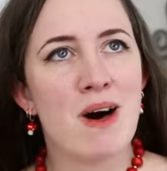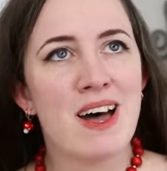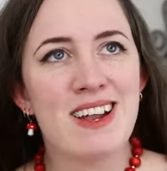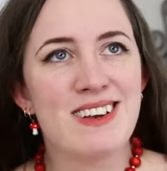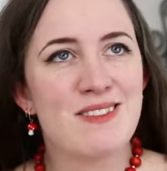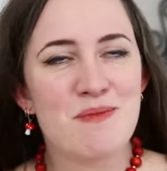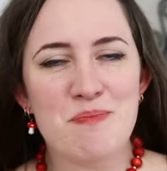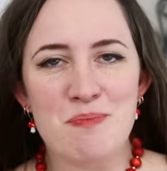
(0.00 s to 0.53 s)

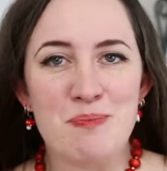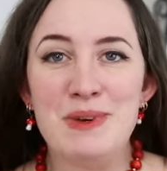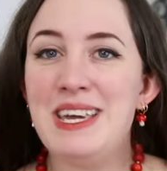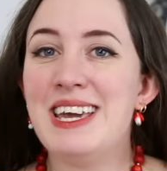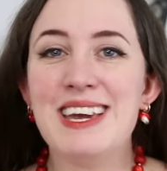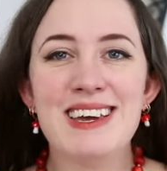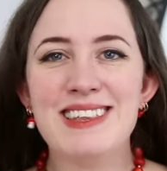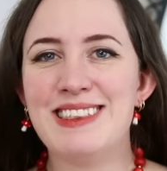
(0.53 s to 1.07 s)
But
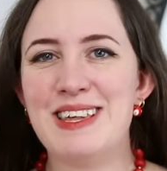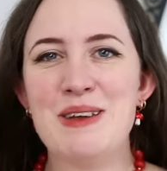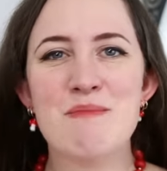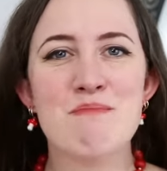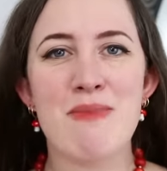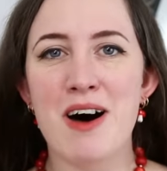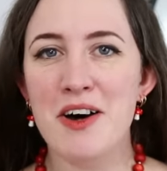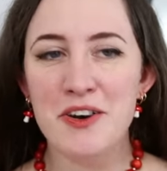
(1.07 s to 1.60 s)
being the
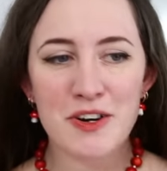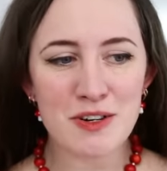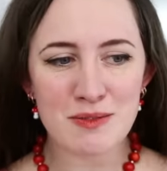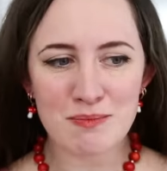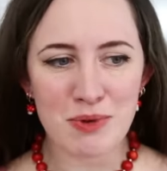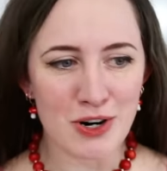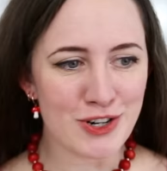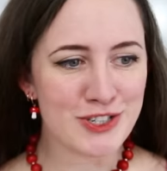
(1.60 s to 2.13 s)

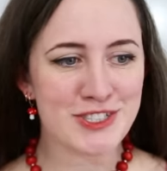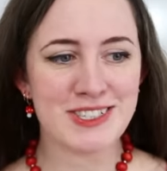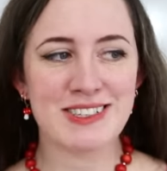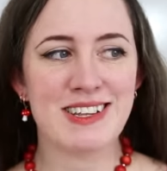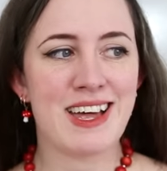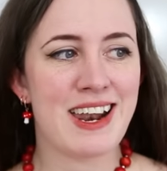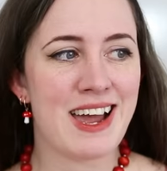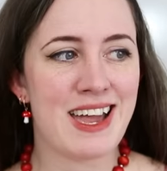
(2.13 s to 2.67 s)
modern
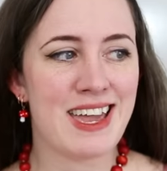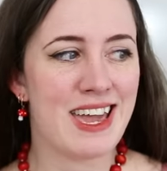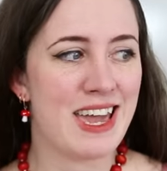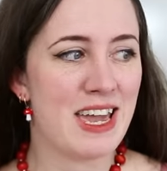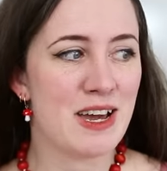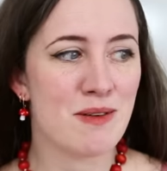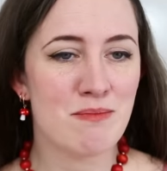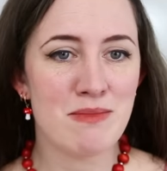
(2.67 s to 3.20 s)
person that I
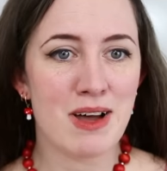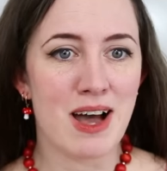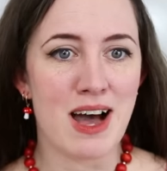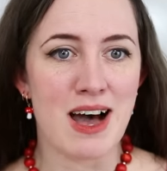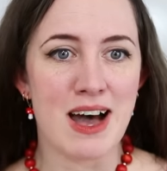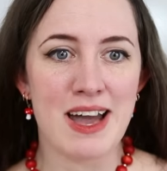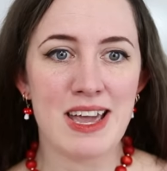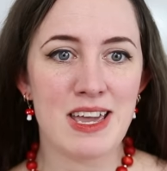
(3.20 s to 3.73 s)
am,
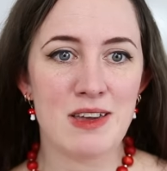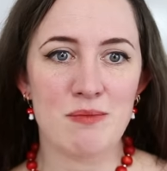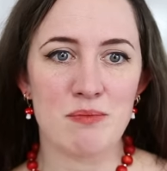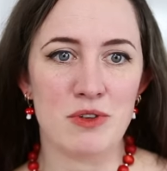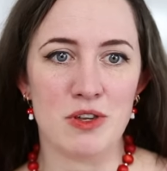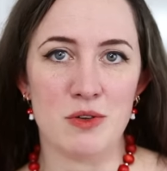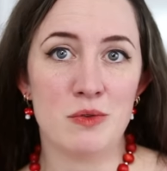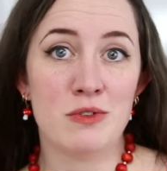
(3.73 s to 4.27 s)
I
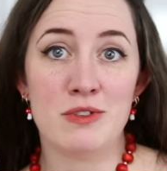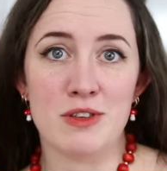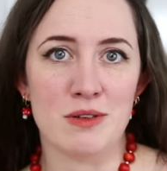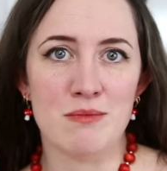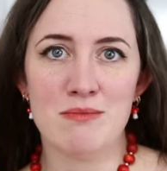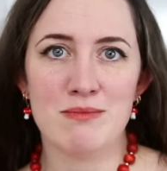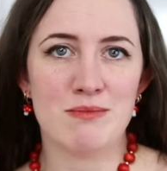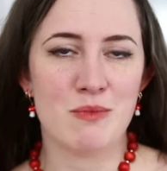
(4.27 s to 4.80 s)
use
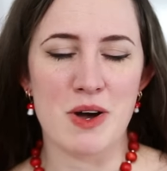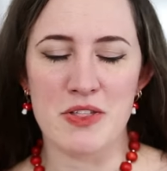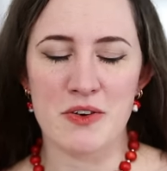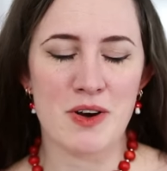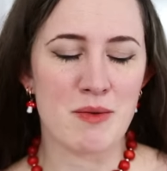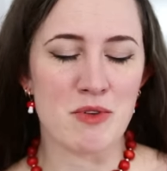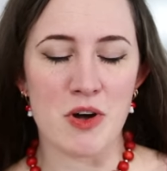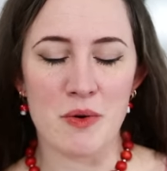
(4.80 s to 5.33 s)
them whether I'm